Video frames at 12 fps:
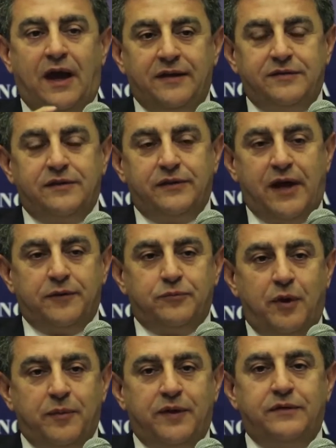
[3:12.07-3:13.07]
Until that
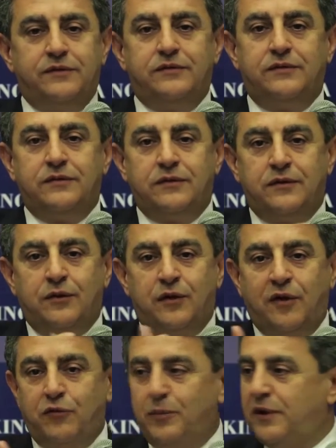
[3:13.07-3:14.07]
moment,
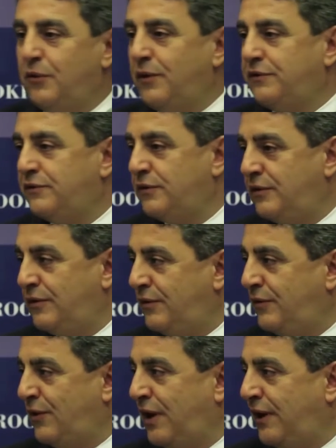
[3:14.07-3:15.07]
everybody was
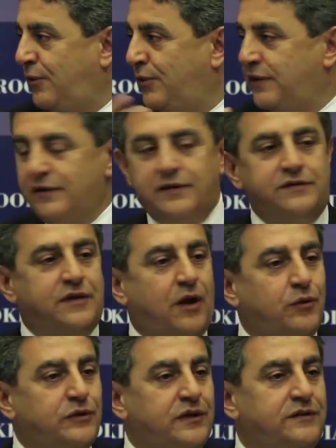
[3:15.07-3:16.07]
running within the
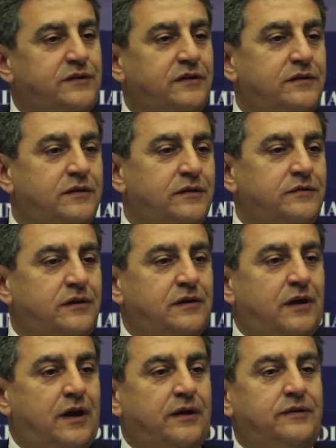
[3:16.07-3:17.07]
Saudi
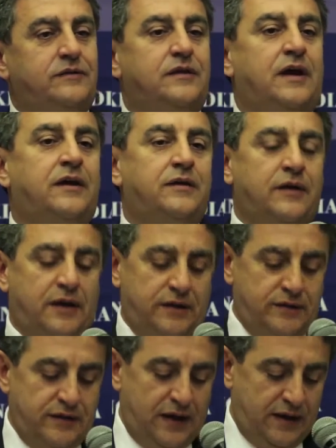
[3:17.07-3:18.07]
satellite,
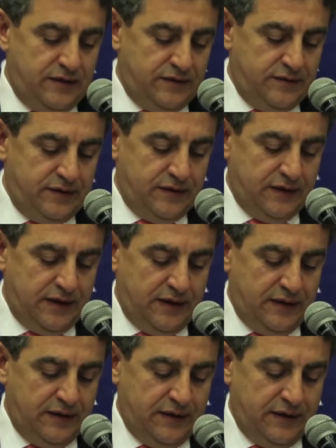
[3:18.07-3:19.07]

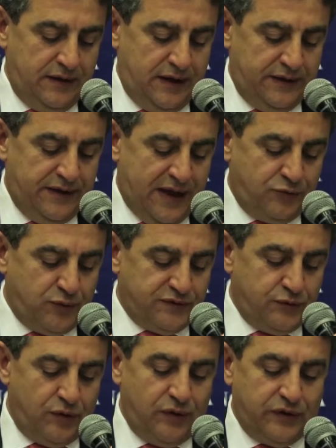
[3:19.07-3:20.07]
and that
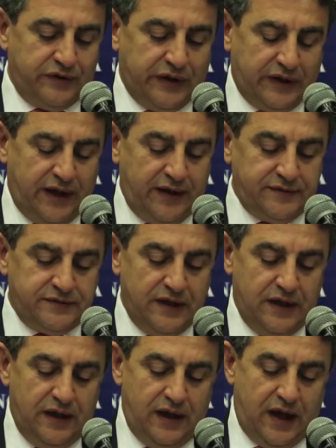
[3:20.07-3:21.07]
was no longer the case,
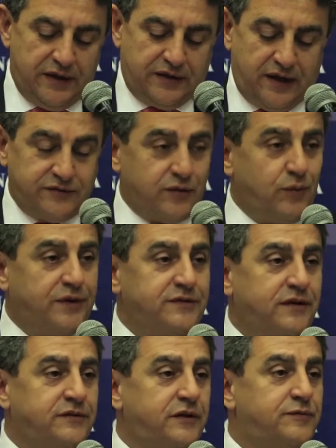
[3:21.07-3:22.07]
and Qatar was
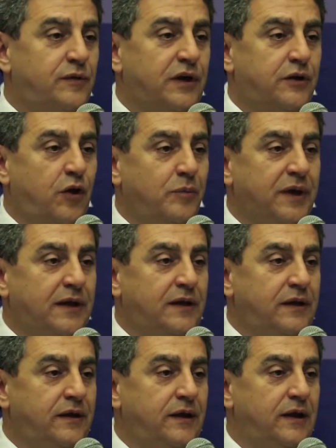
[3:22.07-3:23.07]
successful
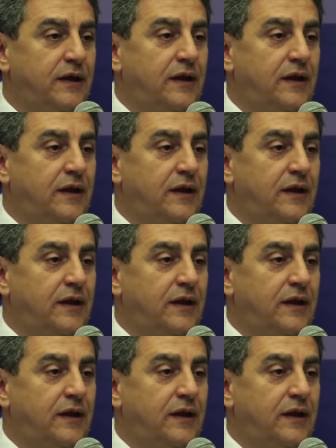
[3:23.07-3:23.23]
economically